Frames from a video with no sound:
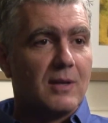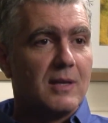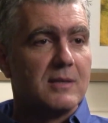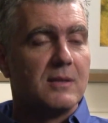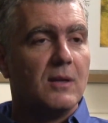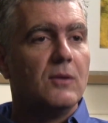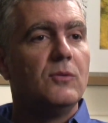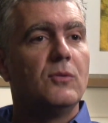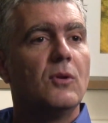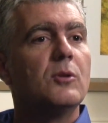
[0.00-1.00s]
the list
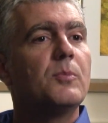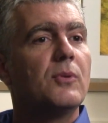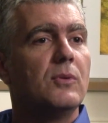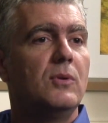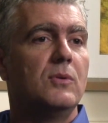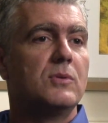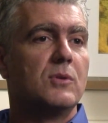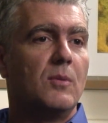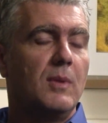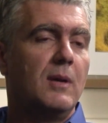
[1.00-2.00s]
do not produce
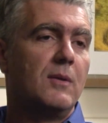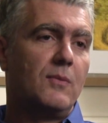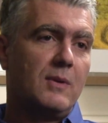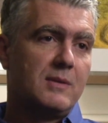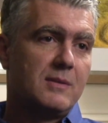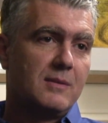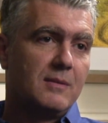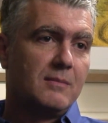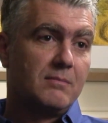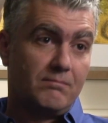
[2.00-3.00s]
omega threes.
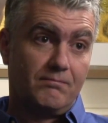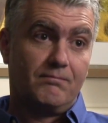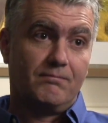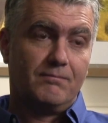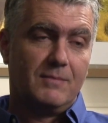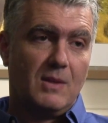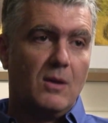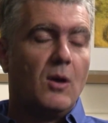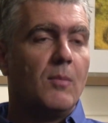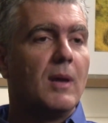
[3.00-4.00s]

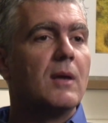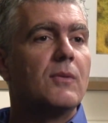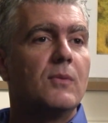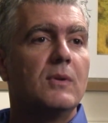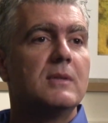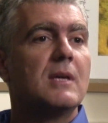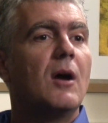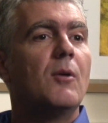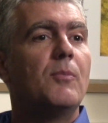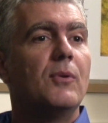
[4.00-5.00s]
Omega threes
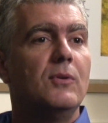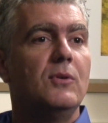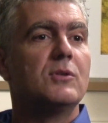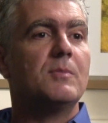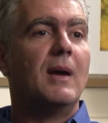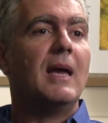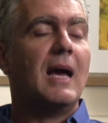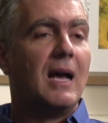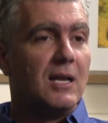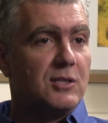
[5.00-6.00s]
are produced by
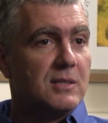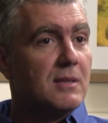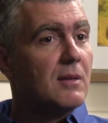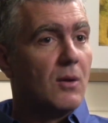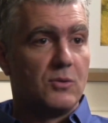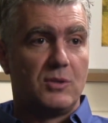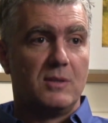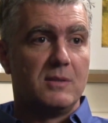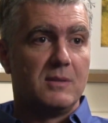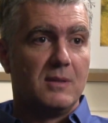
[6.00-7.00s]
algae in the
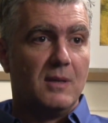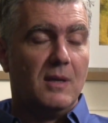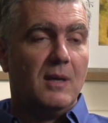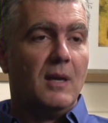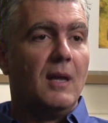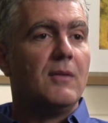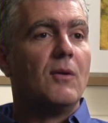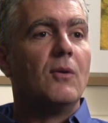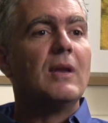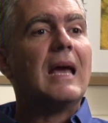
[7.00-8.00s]
oceans, and they're
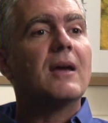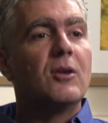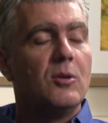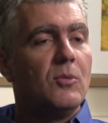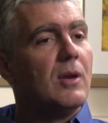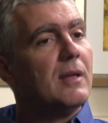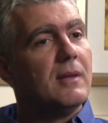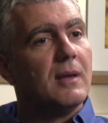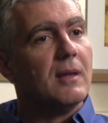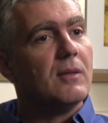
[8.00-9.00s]
only
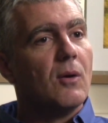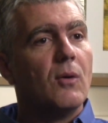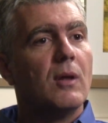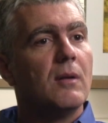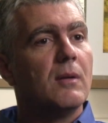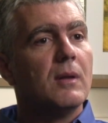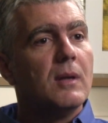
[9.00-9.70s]
accumulating in the oil